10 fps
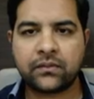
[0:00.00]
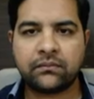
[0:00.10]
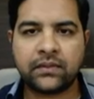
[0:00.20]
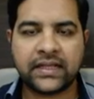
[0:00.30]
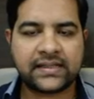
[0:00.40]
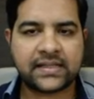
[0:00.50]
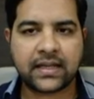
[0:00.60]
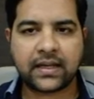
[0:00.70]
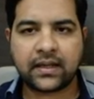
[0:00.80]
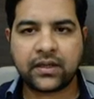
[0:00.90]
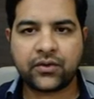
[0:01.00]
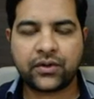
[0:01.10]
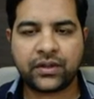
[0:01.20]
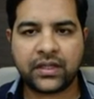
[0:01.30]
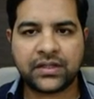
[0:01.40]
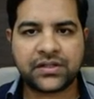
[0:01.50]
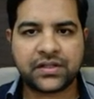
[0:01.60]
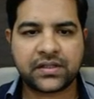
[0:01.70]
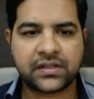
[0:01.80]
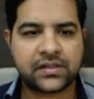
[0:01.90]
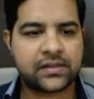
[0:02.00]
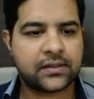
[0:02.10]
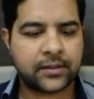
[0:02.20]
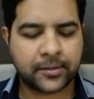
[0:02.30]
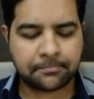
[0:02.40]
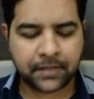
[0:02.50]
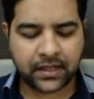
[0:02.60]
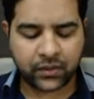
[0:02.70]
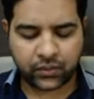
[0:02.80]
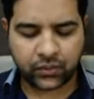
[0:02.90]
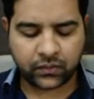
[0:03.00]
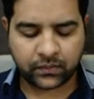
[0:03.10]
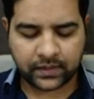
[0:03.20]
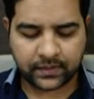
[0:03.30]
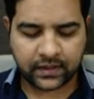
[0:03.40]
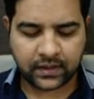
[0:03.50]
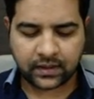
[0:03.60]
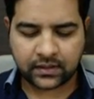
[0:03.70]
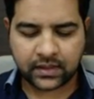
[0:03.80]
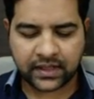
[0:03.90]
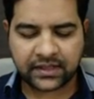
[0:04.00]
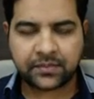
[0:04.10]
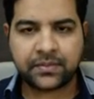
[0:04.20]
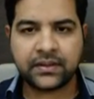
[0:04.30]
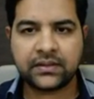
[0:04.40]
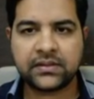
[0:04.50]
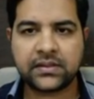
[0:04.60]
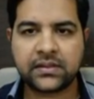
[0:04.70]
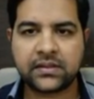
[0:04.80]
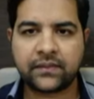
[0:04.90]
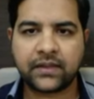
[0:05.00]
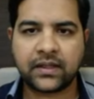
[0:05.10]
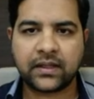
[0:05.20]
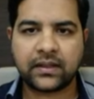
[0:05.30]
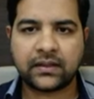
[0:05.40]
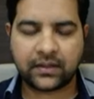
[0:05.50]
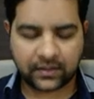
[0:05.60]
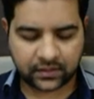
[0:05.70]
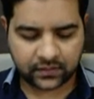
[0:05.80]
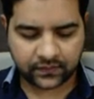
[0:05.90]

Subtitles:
let's say your niche is, I don't know, maybe diet pills, something like that.